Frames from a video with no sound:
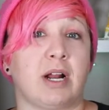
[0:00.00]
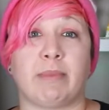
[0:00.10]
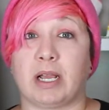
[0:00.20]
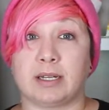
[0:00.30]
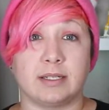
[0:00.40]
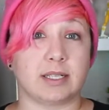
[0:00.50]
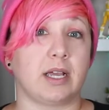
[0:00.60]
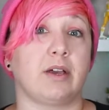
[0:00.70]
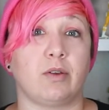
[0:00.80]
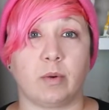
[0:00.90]
I'm not going to
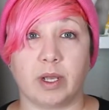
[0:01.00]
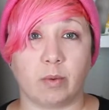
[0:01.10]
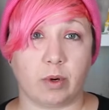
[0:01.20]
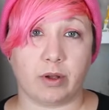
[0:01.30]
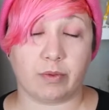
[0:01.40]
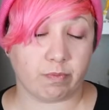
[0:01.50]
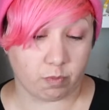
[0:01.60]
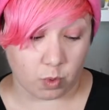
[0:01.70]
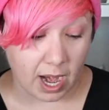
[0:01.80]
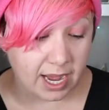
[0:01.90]
say either way what
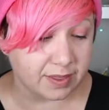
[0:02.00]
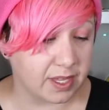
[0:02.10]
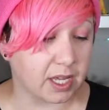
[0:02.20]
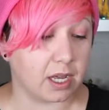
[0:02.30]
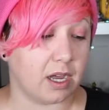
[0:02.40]
I think.